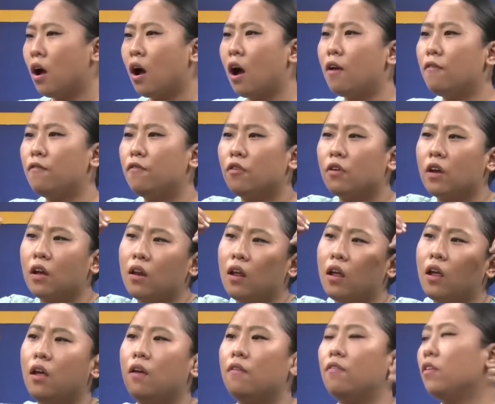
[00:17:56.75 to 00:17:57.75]
I forget
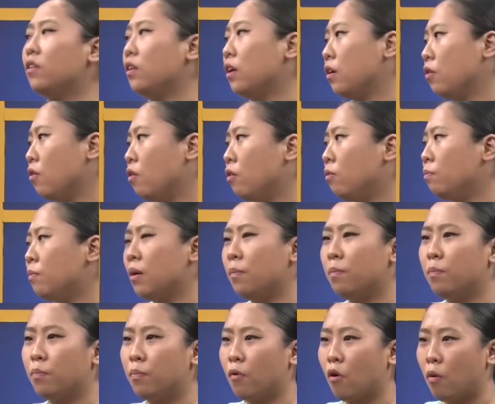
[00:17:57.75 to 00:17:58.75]
everything, all my
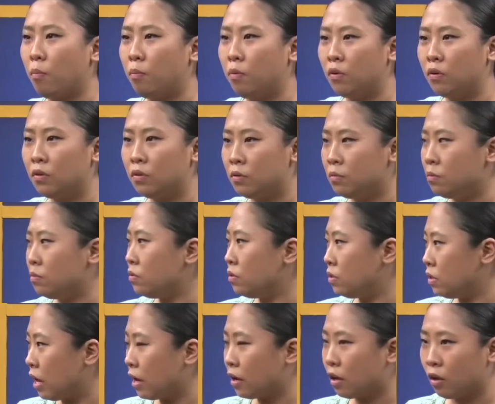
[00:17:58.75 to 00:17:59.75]

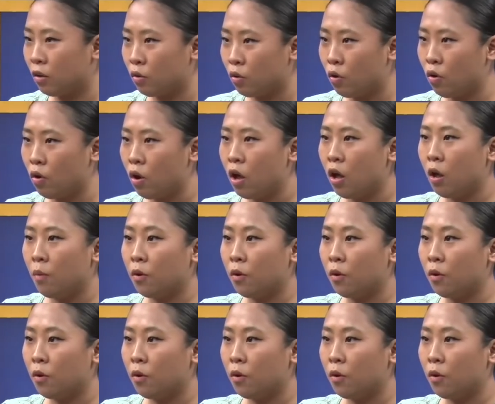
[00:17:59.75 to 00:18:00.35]
problems, like, you know,